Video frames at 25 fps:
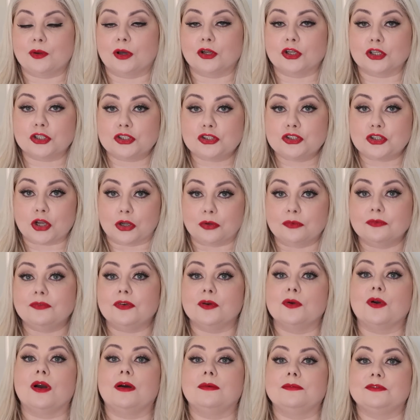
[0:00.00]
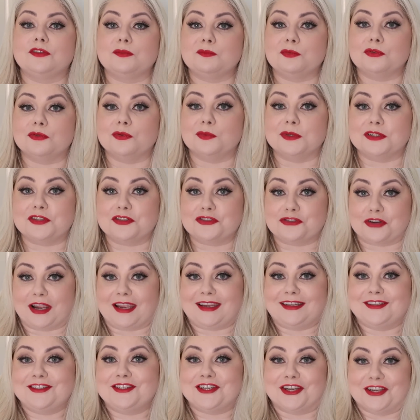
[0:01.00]
and I don't feel comfortable with
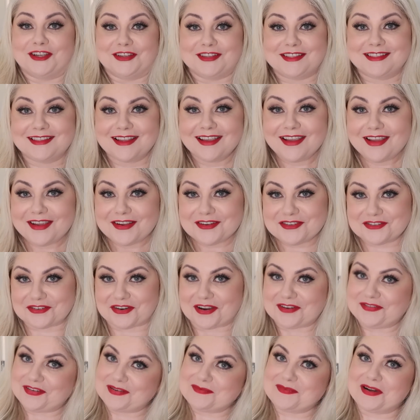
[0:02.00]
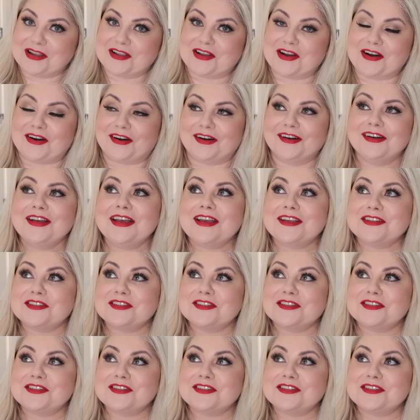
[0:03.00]
strangers driving my car.